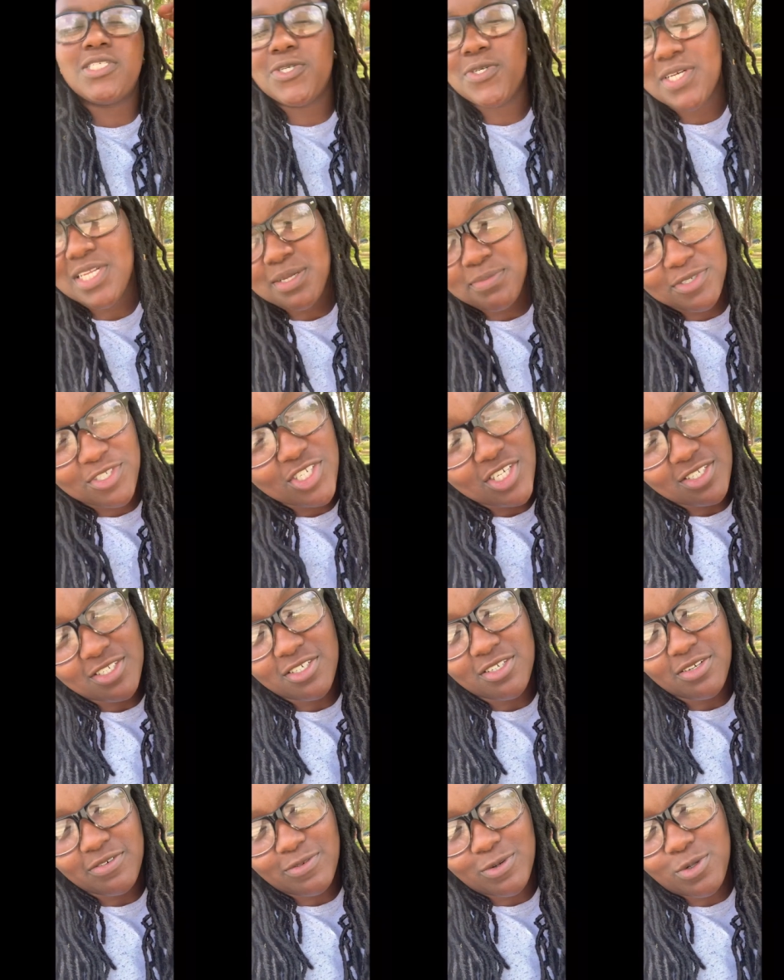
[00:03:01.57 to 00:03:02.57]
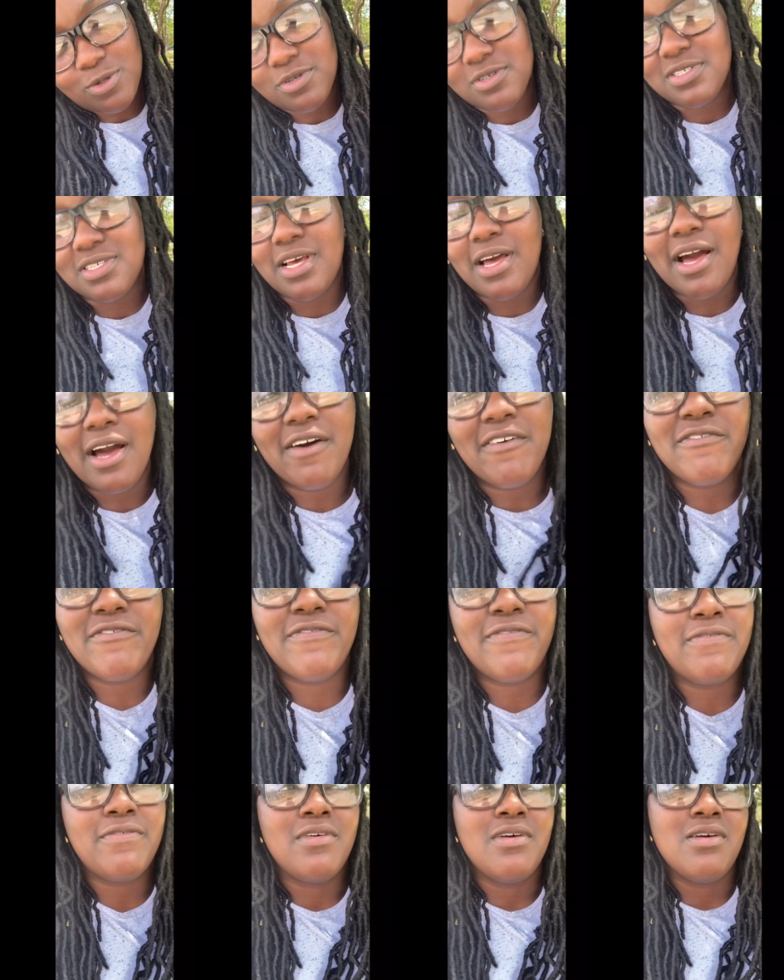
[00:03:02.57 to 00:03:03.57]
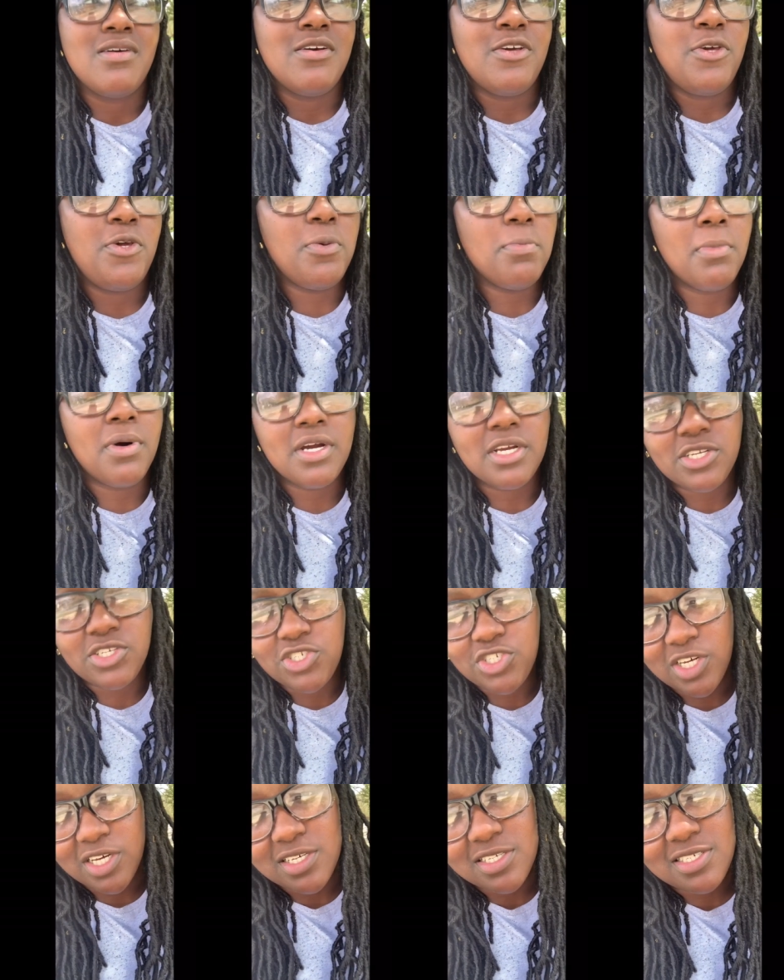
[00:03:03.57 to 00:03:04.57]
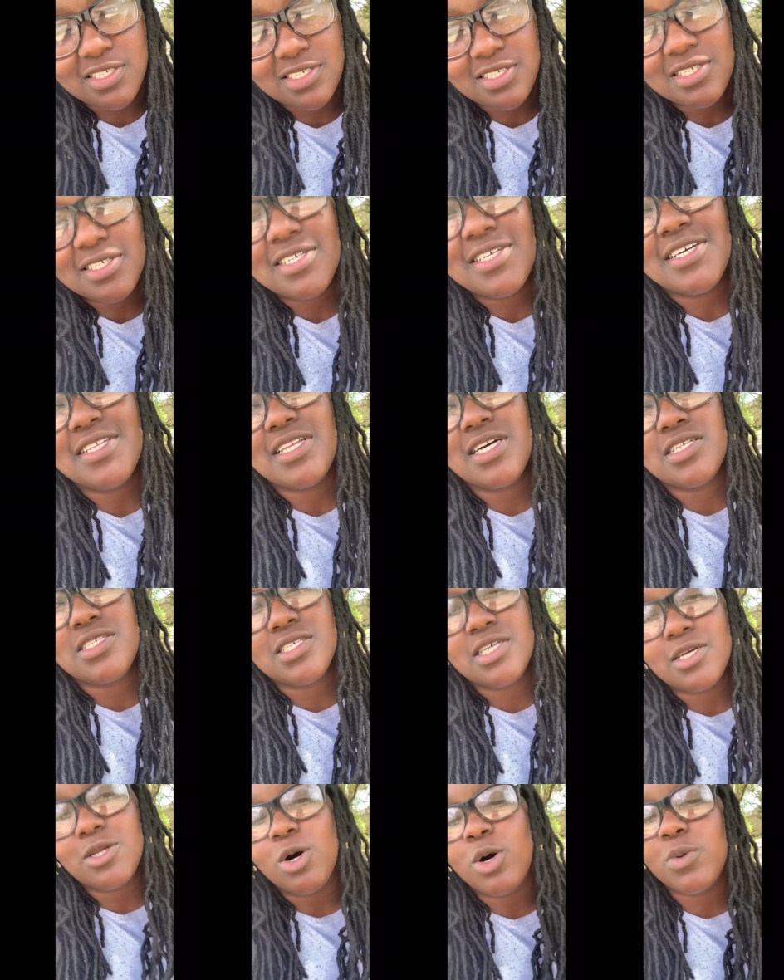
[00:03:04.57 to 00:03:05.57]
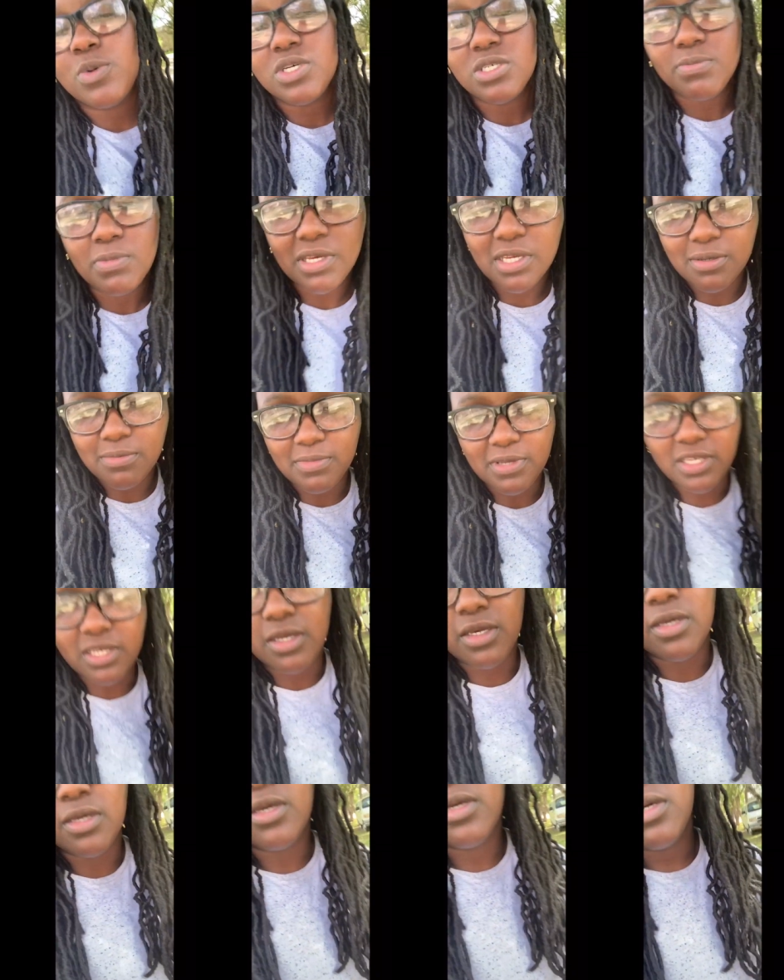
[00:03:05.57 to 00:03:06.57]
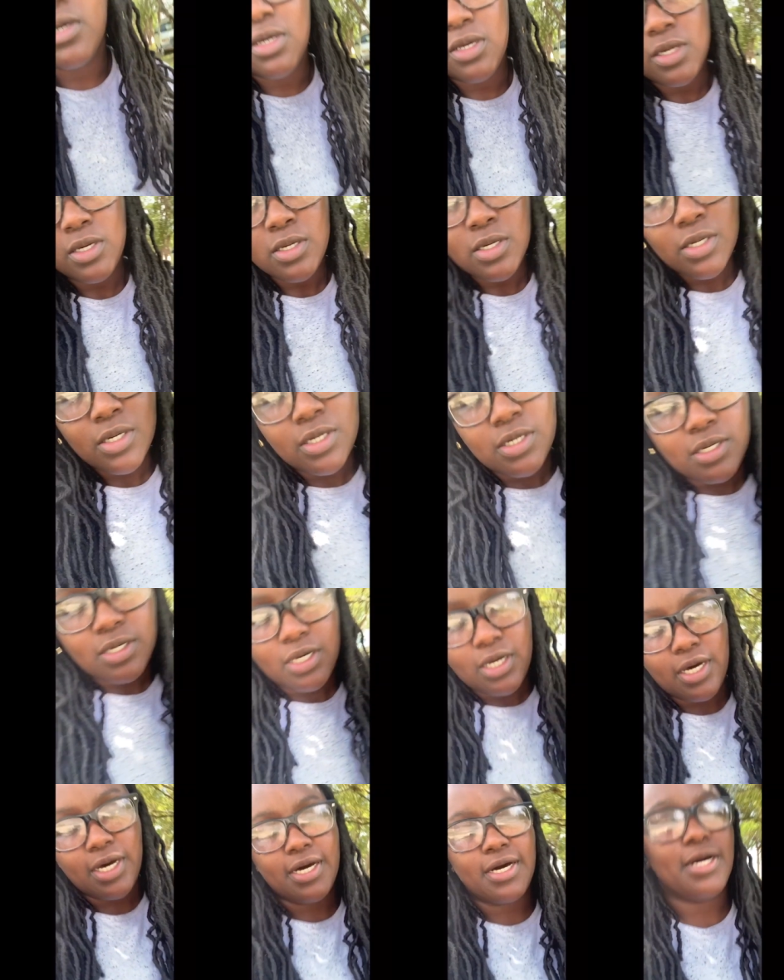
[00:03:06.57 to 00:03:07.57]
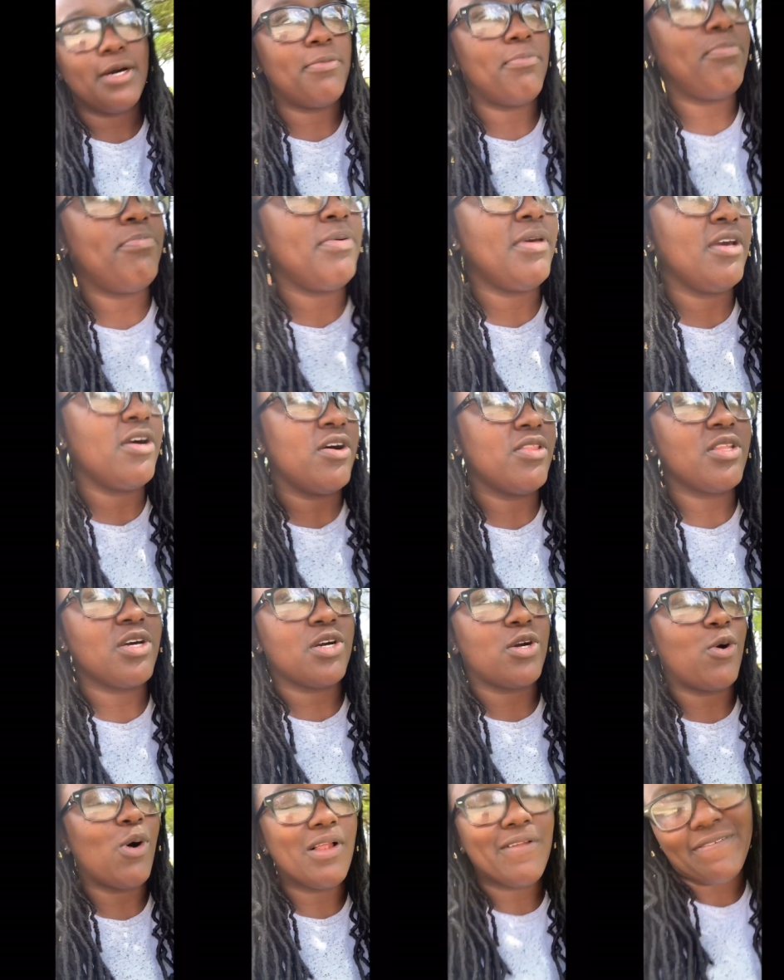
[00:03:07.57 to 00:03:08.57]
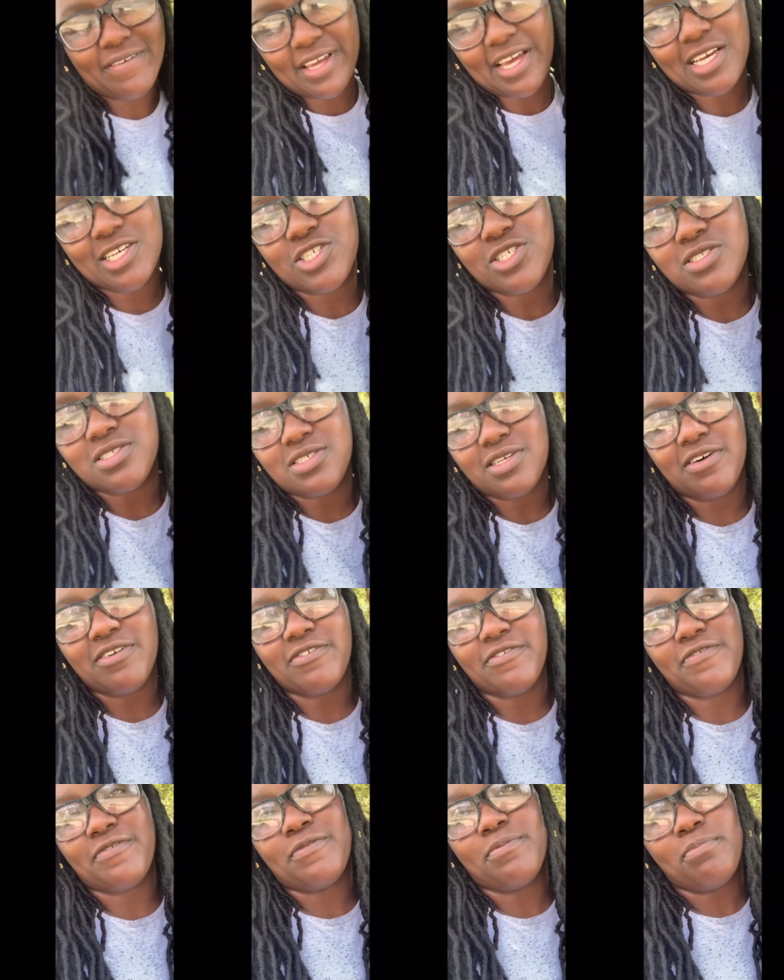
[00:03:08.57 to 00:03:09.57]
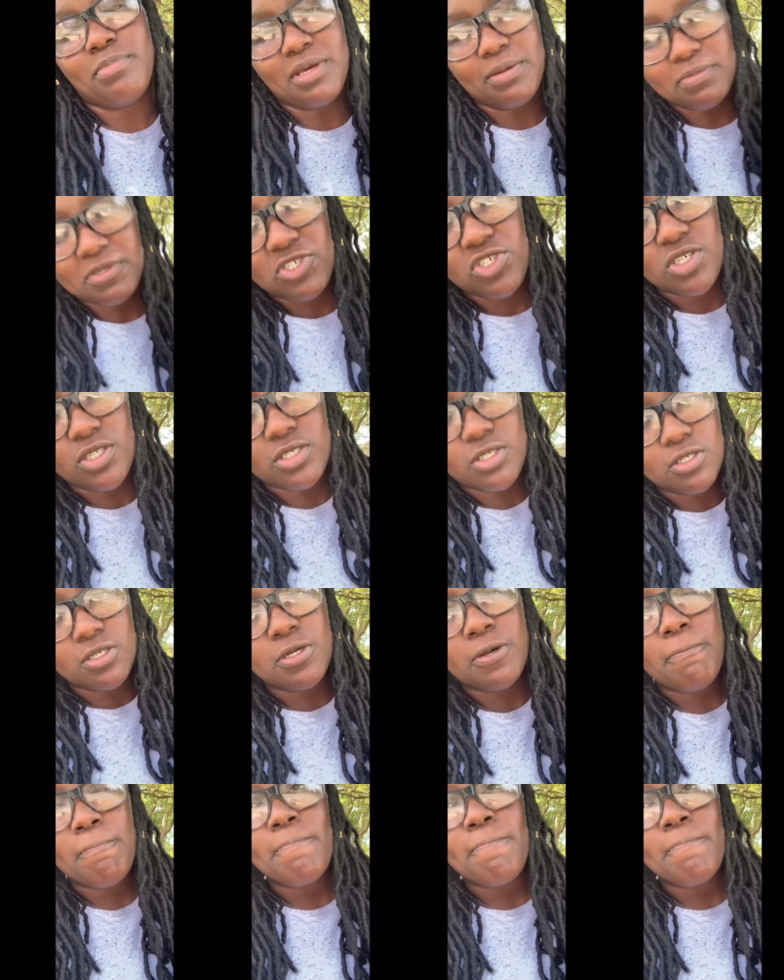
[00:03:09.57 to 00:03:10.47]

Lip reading: still getting misgendered, of course. I have humongous chest, and that's gonna always make me be on the qualifications of being misgendered.